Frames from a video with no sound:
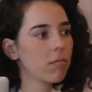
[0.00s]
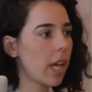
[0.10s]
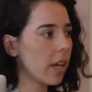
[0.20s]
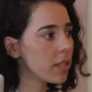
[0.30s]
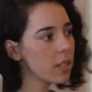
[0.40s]

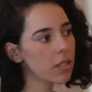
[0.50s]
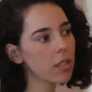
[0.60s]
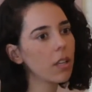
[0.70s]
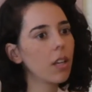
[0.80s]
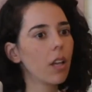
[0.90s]
tests,
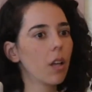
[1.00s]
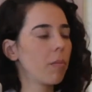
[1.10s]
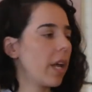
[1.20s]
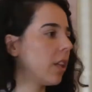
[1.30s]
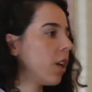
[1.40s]

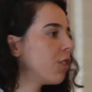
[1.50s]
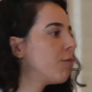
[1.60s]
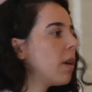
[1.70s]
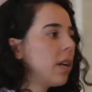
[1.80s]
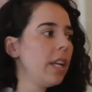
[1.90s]
pay a lot of
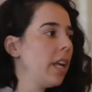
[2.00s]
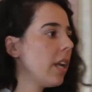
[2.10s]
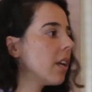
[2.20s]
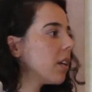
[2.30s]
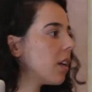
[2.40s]
money,